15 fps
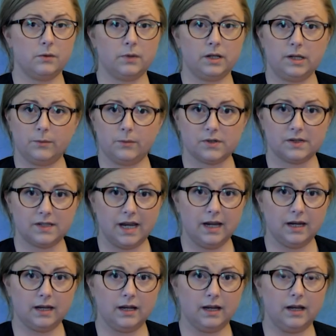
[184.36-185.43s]
when it was
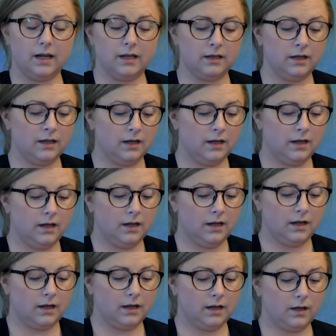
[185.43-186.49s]
taken,
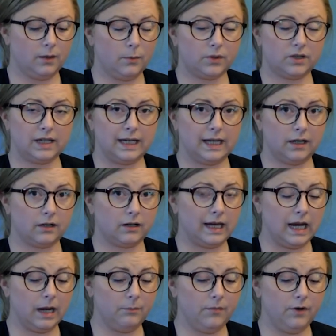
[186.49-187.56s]
what kind of
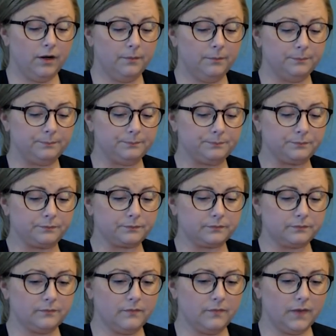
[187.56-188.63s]
camera.
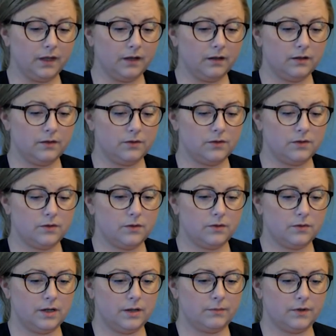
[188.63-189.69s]

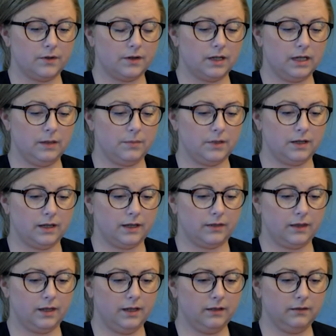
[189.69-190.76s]
So I'm gonna keep it like
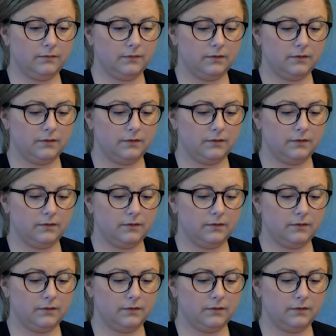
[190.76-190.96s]
that.